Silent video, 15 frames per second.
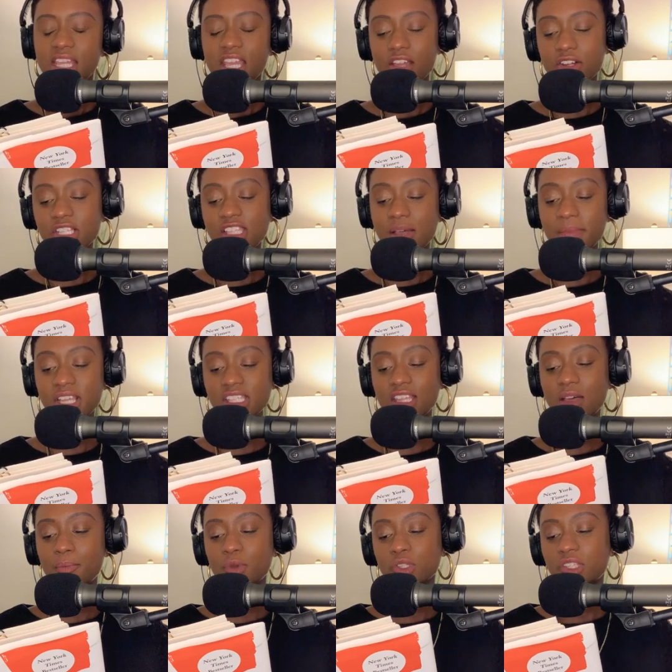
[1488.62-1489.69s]
Here are some
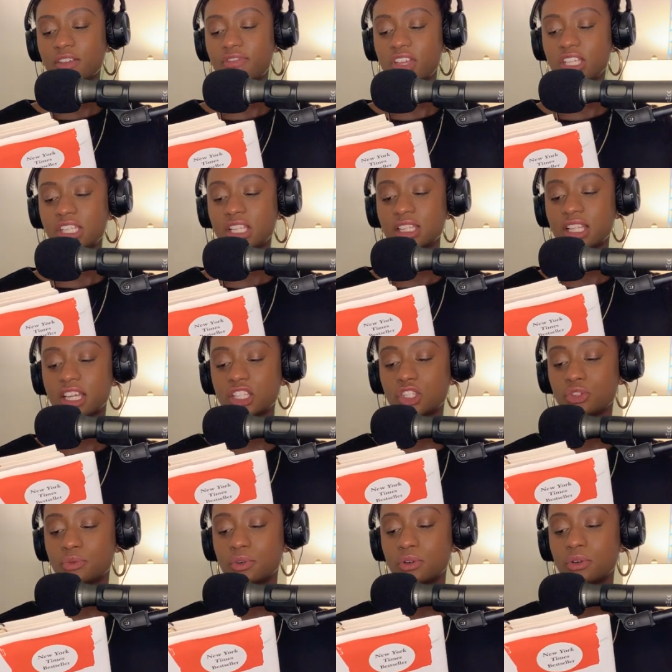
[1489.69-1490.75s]
examples of
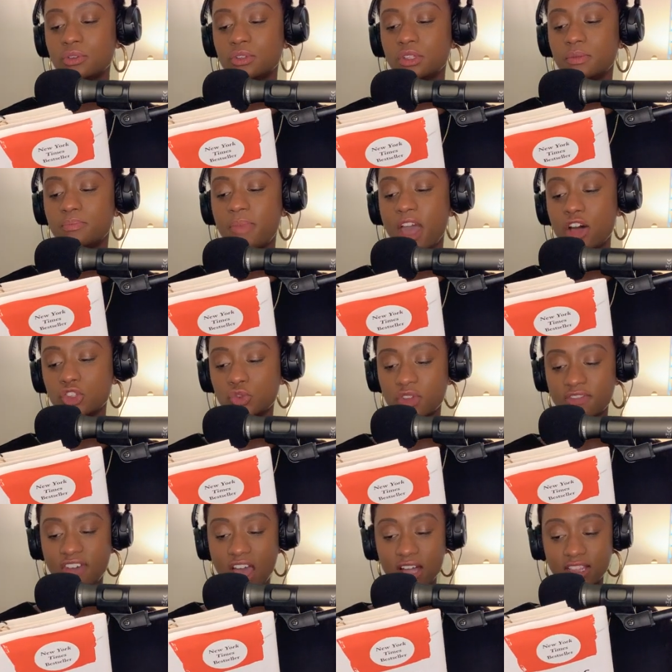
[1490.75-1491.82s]
intellectual
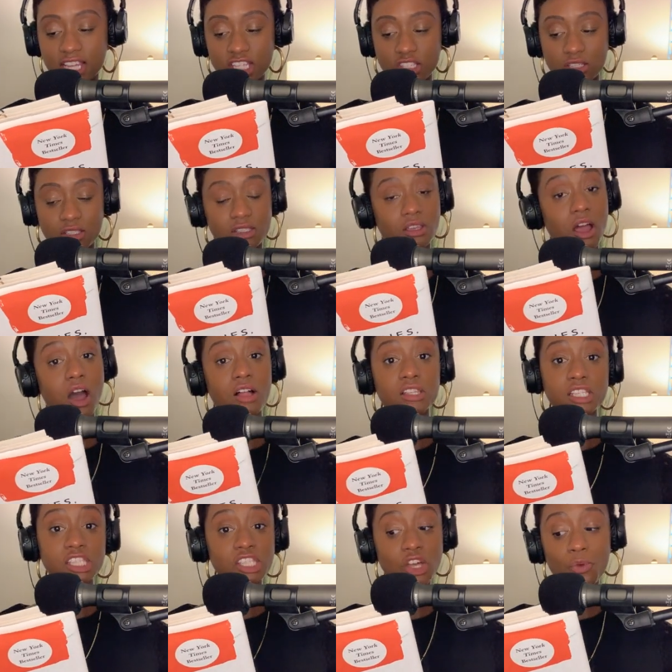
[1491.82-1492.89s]
boundary violations.
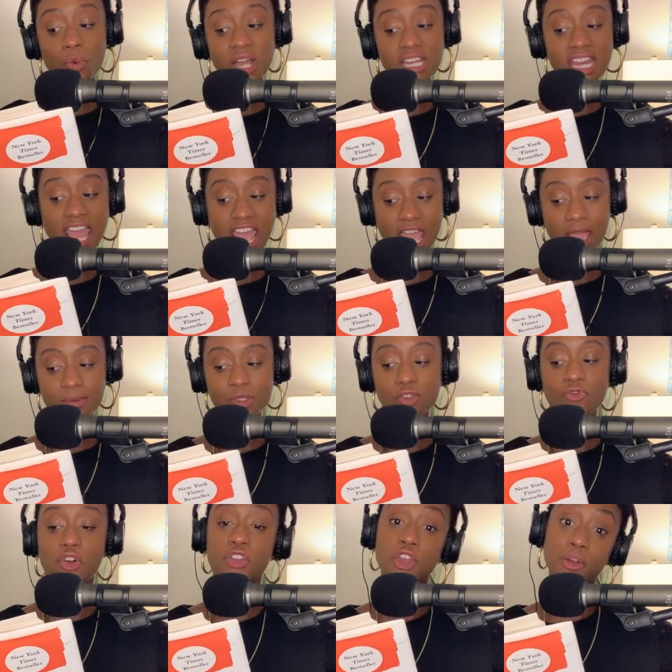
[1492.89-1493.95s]
Calling someone names
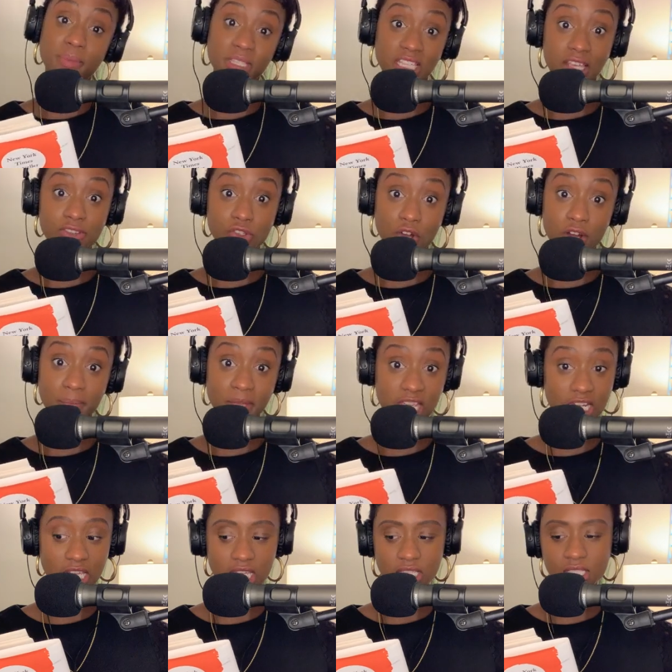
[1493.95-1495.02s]
for their beliefs or
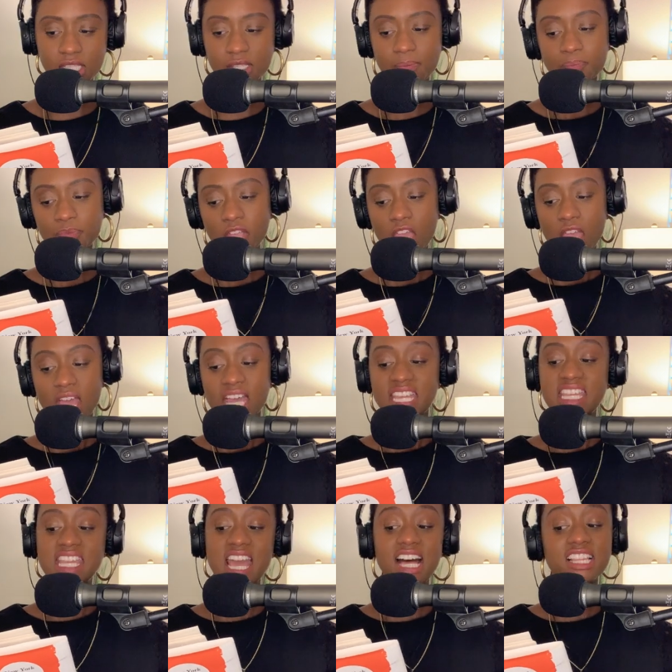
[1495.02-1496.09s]
opinions,
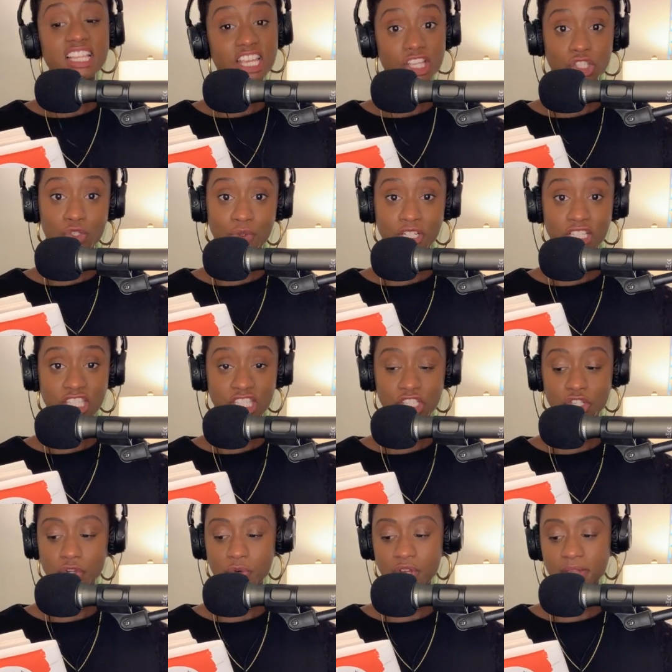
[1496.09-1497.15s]
yelling during
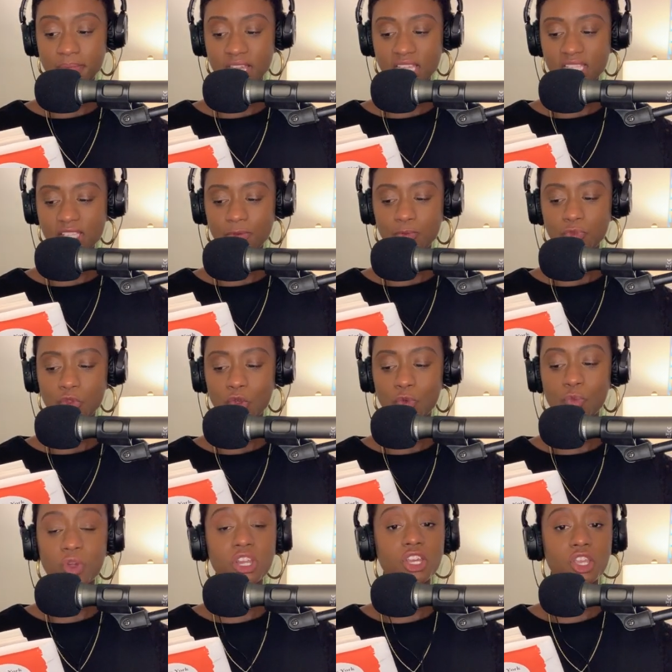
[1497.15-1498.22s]
disagreements,
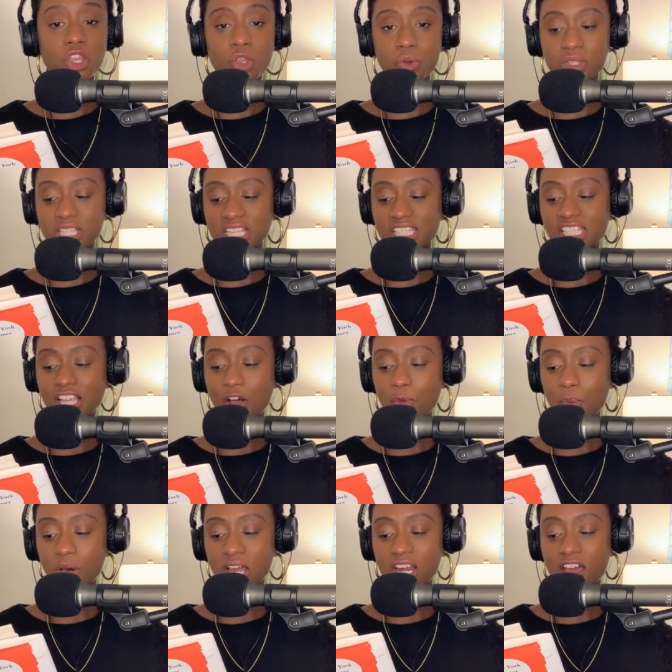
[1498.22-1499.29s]
ridiculing
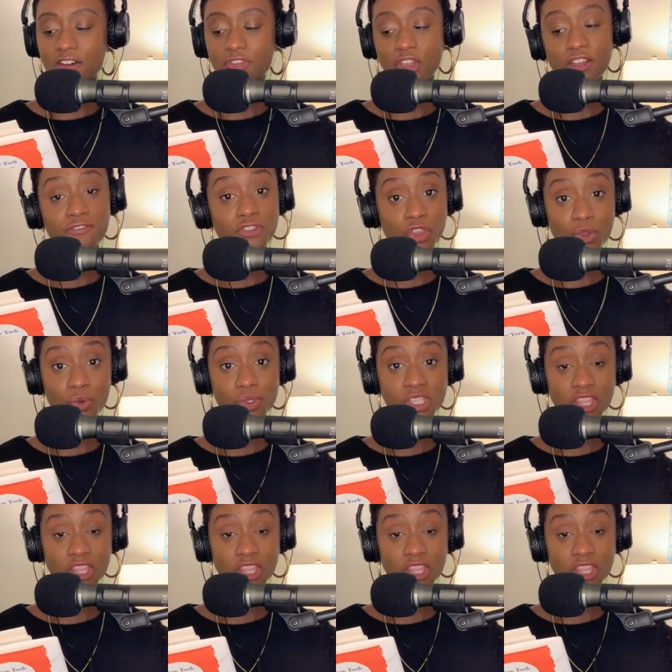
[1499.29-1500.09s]
someone of their views